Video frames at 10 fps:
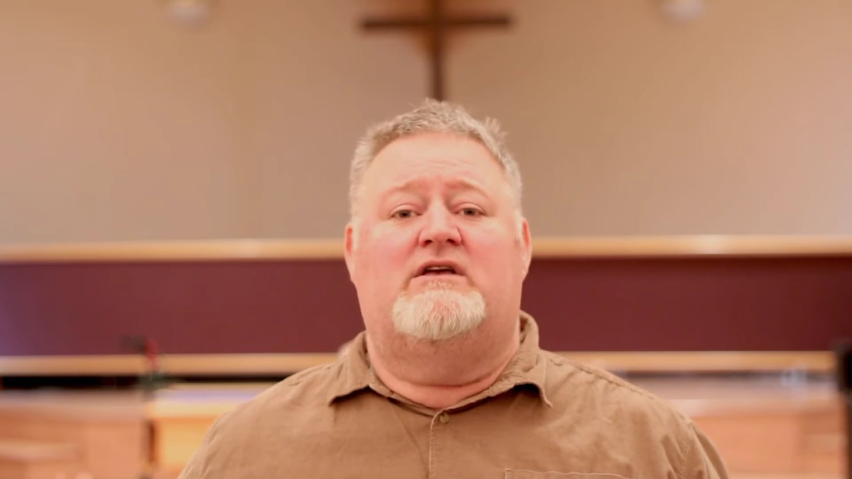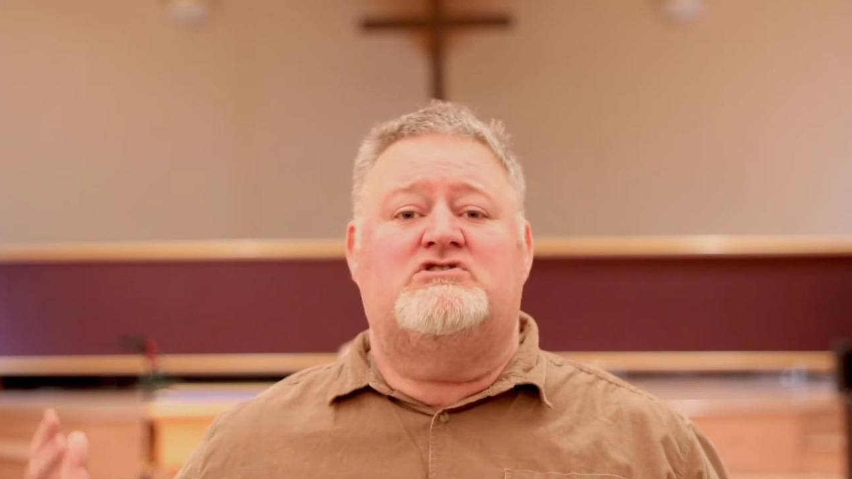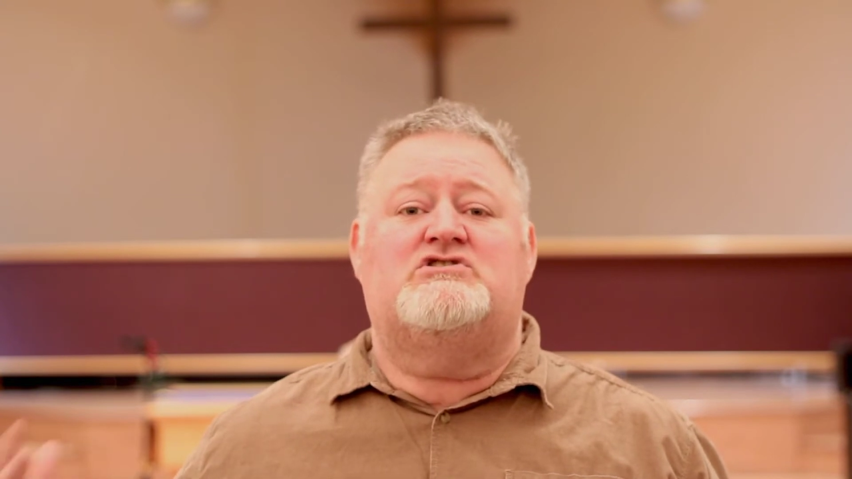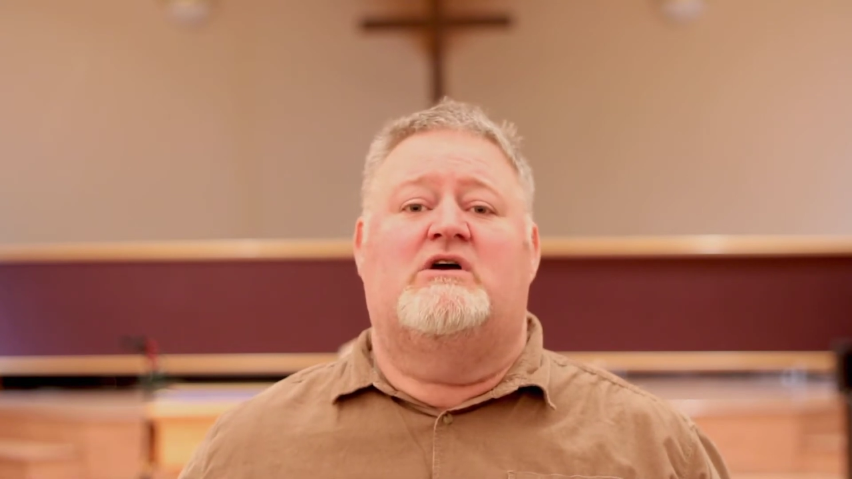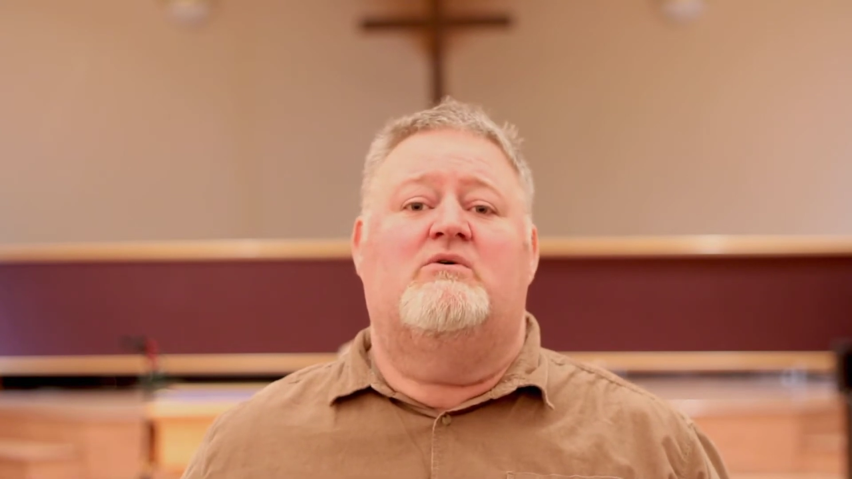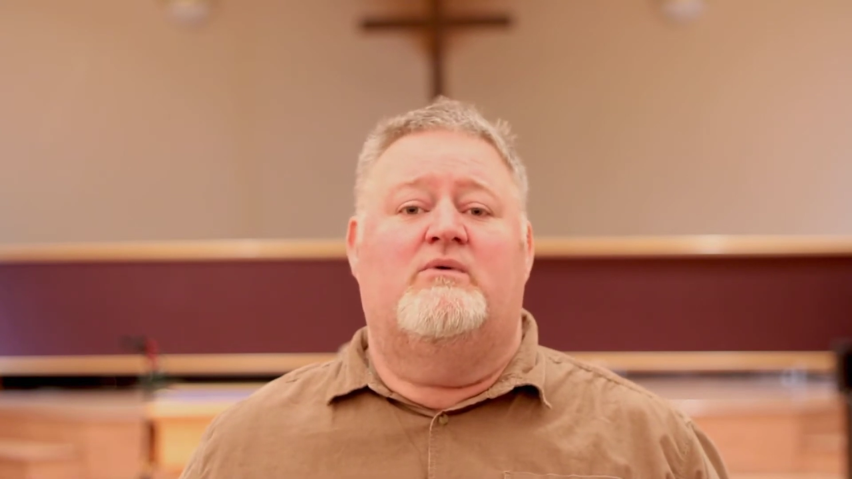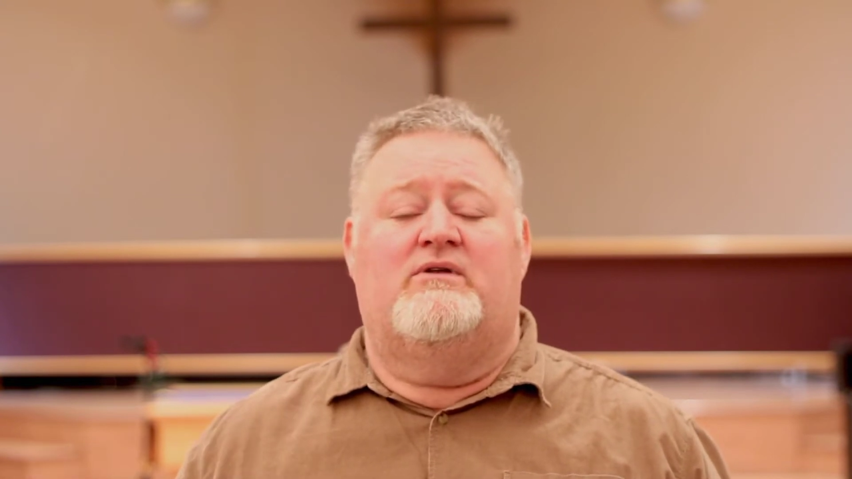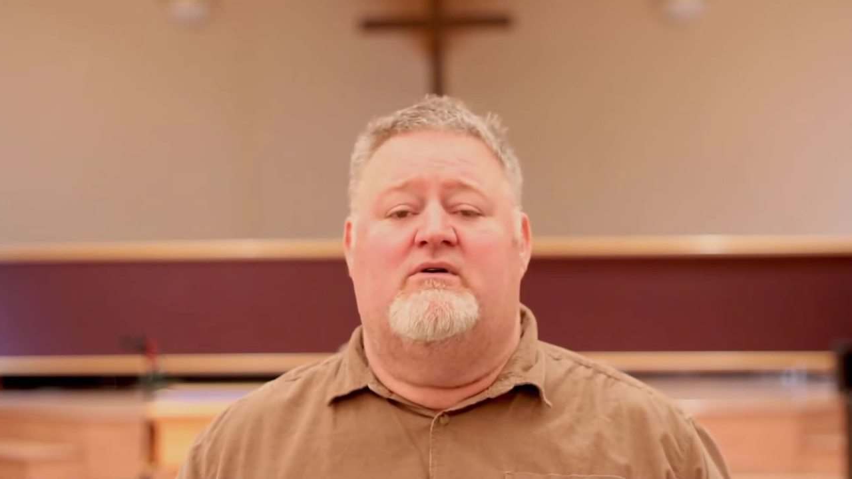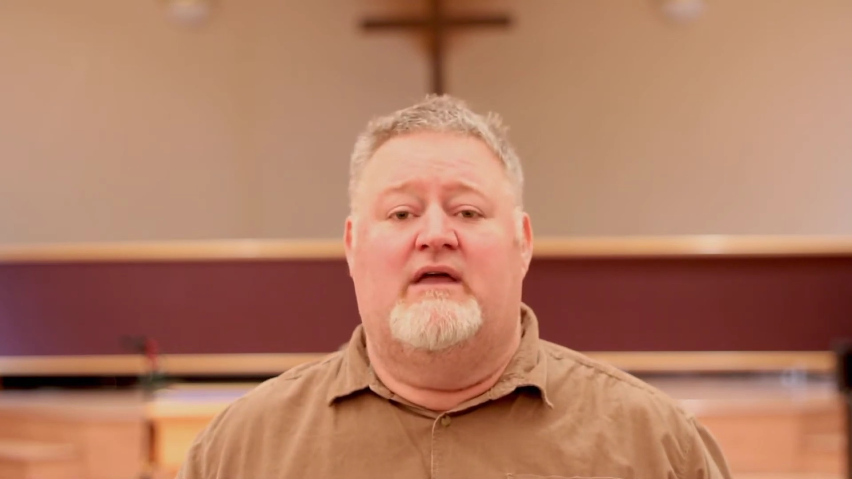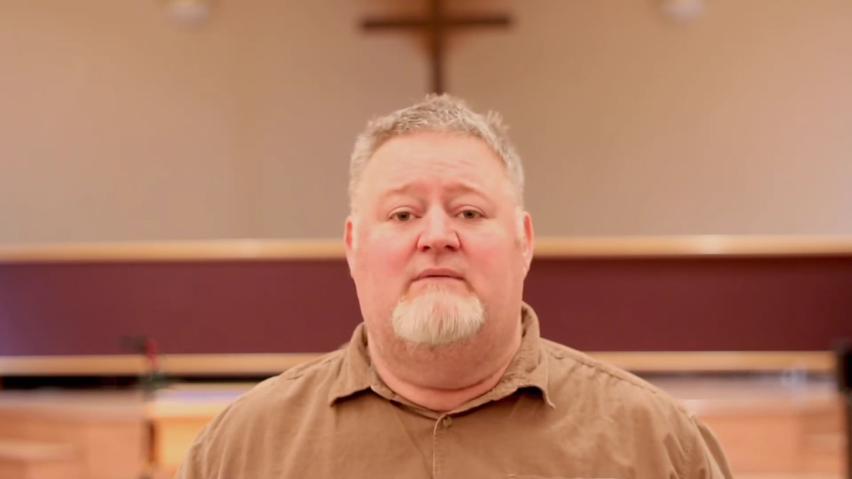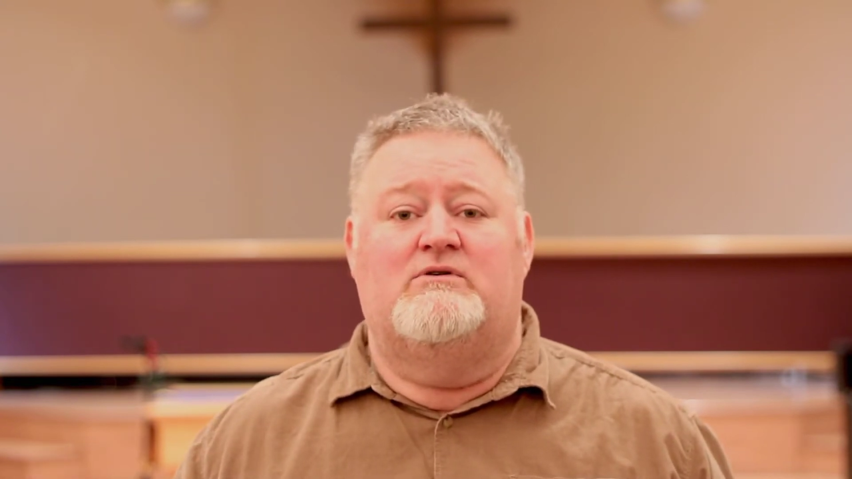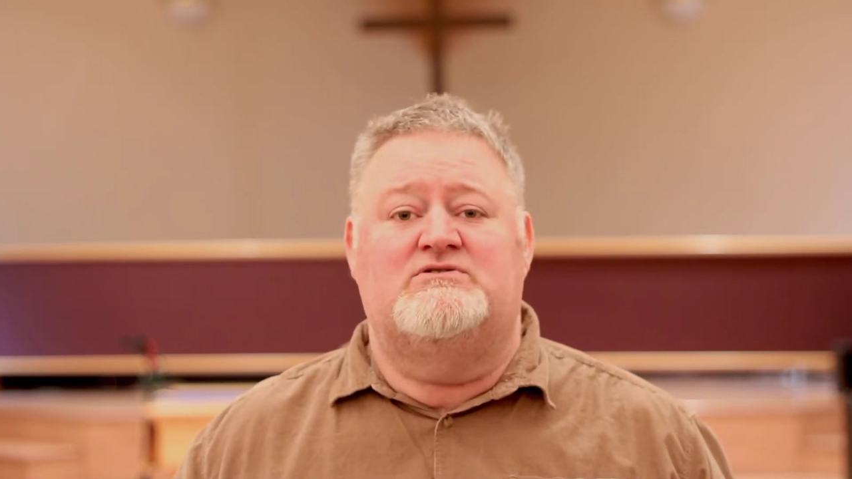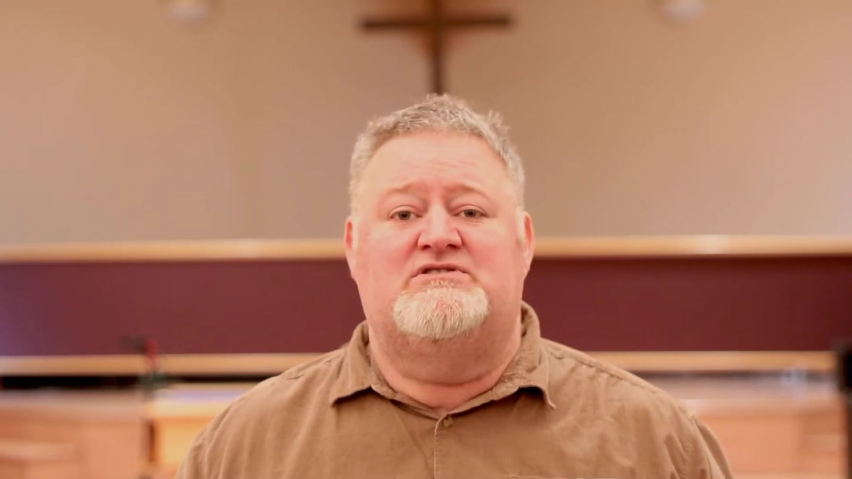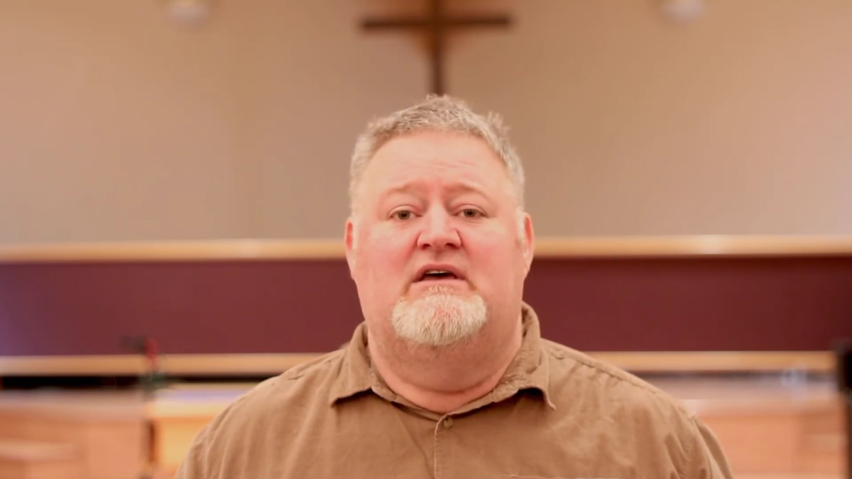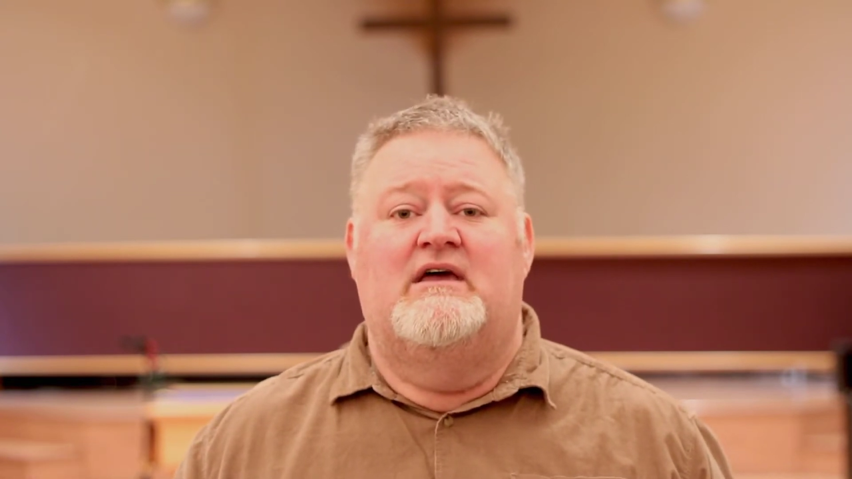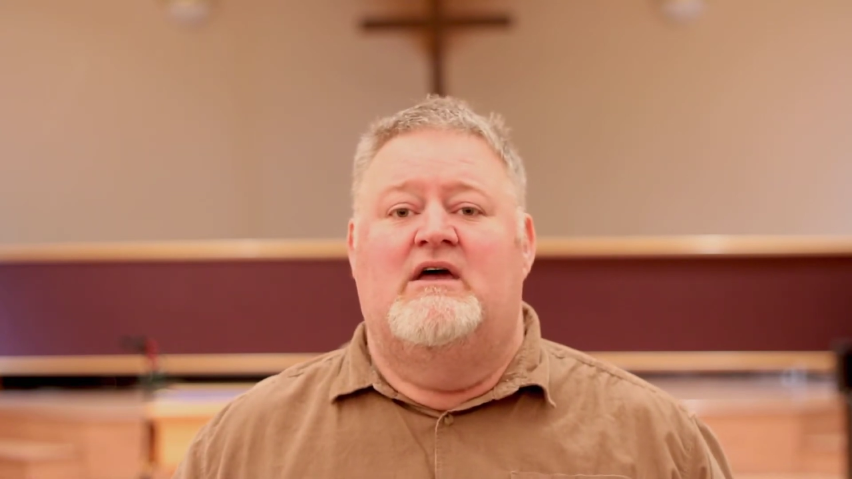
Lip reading: and share it with our neighbors.